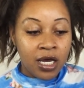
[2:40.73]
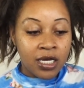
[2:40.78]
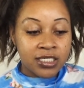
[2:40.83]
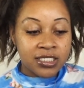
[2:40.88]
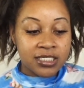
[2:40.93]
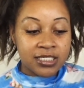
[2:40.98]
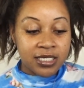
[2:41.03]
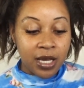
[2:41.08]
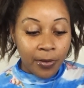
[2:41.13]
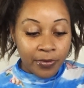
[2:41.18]

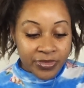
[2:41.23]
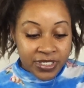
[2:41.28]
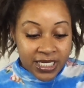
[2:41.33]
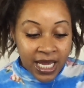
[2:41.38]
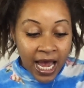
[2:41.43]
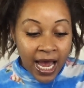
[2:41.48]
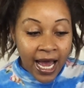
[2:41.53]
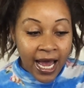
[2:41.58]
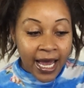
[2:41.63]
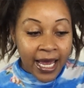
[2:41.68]

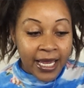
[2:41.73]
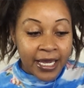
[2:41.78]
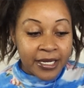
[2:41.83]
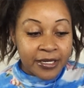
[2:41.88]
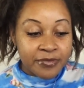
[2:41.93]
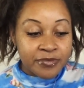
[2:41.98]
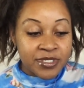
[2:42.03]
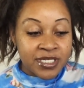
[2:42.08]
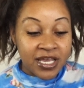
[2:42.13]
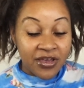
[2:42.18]

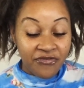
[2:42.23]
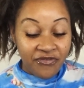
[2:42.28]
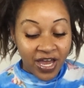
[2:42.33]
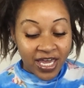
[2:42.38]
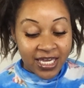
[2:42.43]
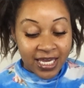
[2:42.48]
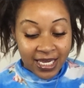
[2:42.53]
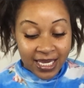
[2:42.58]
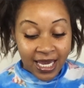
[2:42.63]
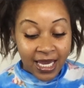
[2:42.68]
sometimes, if I
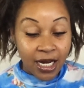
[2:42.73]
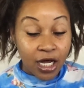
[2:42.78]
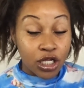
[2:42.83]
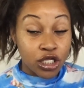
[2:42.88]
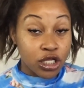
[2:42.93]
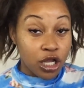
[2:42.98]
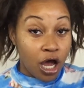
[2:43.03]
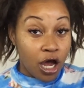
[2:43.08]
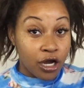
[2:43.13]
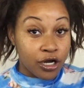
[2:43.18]
can get a
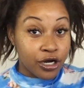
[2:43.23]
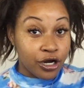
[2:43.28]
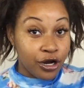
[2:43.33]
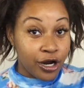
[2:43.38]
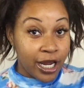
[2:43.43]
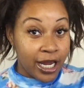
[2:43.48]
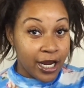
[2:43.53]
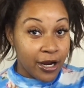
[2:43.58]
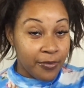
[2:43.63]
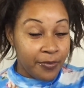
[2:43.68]
longer
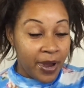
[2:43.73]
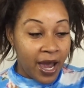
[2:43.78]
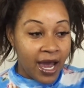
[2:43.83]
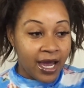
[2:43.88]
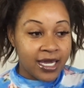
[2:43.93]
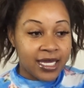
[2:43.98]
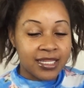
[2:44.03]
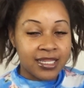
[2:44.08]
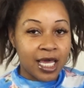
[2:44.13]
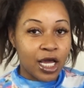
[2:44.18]
hair
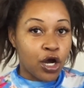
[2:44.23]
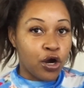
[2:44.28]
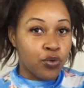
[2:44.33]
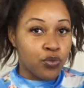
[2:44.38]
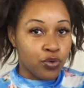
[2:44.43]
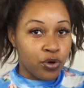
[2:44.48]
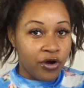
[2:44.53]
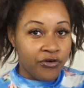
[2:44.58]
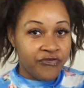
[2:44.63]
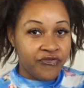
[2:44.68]
pack in like a
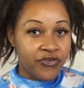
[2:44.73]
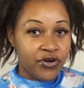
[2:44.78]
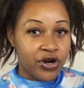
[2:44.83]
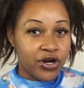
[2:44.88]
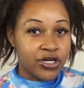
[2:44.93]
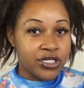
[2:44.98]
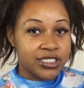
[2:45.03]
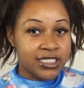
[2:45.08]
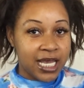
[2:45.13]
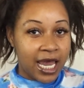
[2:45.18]

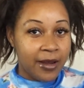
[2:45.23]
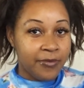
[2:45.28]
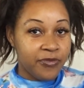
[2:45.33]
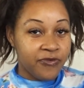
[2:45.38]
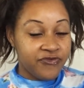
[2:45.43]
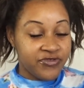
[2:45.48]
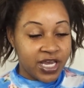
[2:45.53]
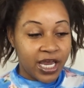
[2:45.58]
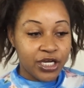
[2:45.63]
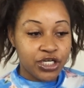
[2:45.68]
rougher type
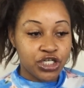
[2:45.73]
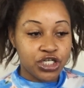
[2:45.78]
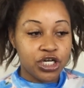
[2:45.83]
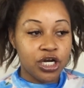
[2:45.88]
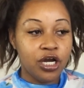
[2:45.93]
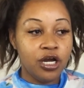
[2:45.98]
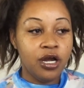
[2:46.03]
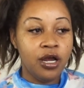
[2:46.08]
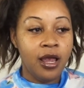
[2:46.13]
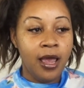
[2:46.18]
of
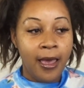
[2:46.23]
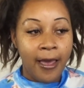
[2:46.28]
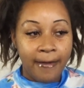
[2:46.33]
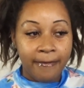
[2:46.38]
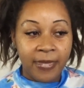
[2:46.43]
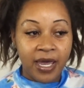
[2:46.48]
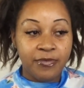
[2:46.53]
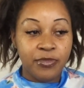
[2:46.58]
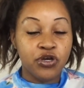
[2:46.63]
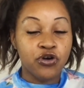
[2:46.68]
texture,
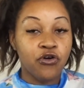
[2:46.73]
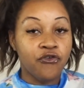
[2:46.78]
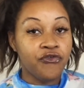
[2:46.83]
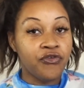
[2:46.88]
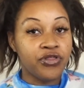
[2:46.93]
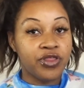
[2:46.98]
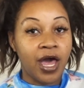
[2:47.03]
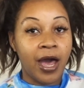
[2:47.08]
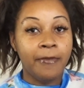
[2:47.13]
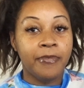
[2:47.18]
maybe go
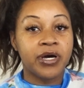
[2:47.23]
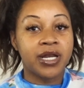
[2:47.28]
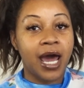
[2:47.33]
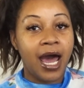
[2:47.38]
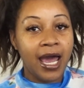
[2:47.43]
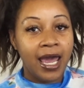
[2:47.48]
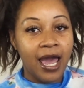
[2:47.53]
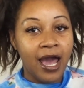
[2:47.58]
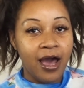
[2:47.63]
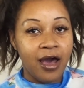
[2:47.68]
for that. But
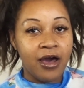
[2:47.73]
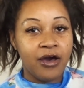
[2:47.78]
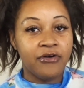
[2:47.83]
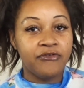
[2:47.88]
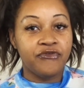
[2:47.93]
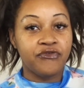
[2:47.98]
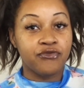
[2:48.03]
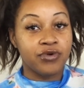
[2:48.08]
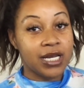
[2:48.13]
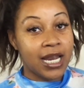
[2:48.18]
I
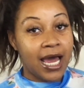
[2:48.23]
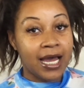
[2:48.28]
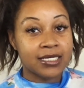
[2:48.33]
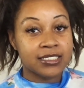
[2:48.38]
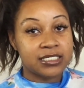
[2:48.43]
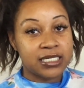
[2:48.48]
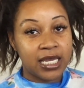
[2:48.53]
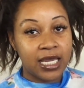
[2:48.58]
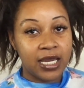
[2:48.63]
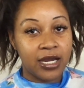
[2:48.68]
have
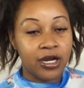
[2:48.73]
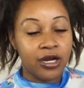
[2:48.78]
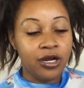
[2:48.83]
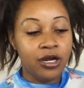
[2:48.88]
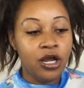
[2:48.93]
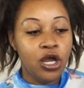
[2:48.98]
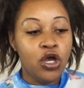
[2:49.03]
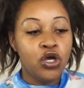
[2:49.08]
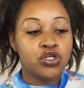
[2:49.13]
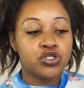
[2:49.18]
relaxed
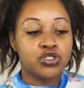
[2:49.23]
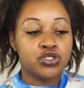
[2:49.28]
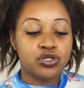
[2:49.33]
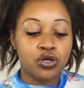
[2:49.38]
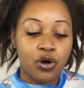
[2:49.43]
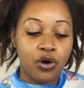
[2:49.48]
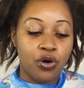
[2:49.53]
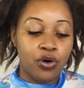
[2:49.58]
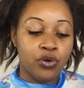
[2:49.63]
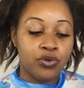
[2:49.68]
hair,
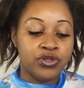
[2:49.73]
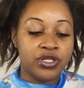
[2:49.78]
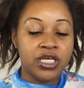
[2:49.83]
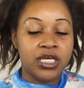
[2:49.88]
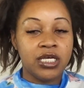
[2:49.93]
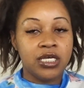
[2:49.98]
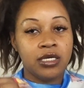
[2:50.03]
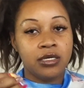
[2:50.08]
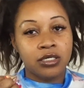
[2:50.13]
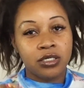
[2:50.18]
so
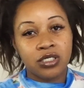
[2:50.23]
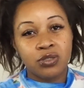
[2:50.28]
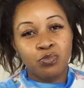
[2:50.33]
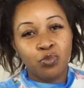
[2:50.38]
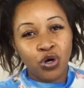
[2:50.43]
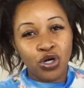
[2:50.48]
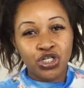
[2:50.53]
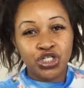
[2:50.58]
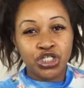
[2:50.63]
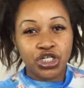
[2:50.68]
the
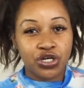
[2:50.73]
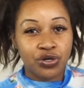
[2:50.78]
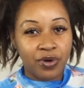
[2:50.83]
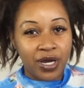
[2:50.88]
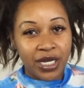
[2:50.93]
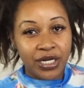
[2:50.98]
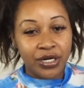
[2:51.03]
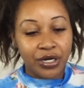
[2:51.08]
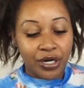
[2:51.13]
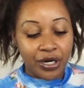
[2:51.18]
more
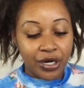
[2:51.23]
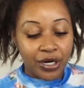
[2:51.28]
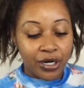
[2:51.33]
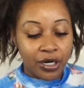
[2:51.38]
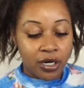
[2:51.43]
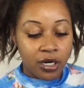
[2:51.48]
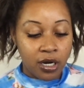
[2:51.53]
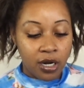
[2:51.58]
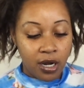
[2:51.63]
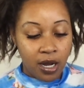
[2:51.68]
straighter
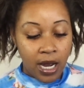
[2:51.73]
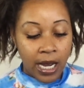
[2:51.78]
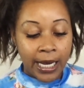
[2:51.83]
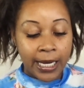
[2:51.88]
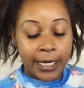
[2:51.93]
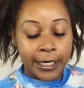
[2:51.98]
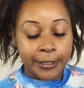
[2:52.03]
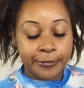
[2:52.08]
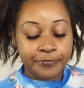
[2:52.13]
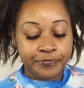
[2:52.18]

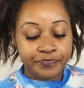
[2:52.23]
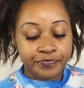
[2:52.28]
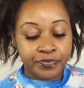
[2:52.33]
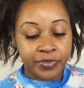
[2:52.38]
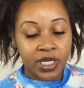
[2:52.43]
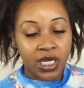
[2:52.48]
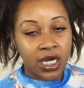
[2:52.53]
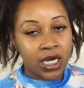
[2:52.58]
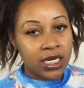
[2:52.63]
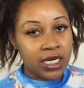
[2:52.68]

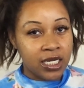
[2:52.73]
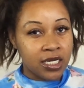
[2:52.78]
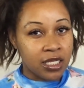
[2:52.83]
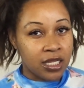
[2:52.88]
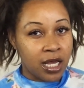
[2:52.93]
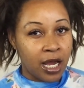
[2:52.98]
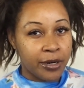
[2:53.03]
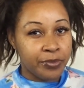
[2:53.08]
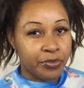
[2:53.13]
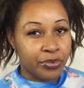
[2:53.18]

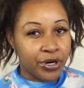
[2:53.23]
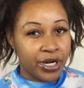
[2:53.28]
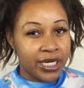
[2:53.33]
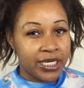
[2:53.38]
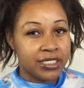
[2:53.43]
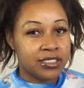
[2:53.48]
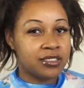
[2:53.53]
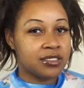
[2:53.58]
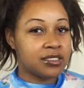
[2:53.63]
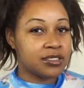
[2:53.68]
Kanekalon
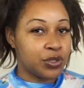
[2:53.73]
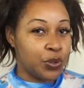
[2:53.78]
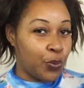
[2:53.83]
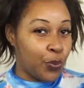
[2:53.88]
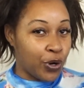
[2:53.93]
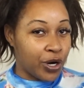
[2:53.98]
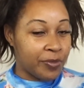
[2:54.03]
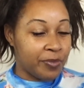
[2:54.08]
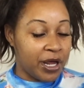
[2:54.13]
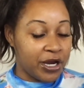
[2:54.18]
braids
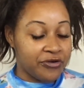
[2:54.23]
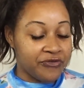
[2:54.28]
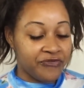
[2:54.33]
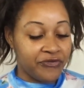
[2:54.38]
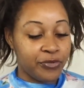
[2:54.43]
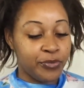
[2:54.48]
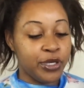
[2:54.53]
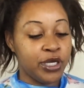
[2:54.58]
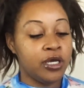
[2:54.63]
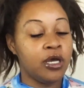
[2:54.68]
work better
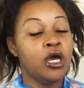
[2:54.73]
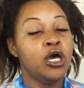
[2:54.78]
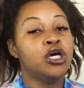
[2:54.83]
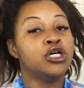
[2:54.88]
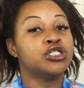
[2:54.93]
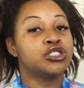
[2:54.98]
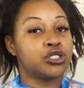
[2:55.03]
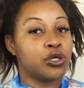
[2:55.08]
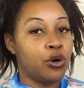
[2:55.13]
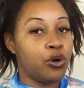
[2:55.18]
for me.
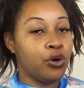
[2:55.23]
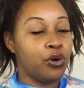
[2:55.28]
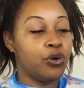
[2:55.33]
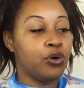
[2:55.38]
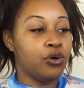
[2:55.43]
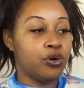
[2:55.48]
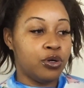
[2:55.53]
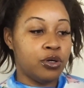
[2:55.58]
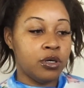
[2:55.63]
So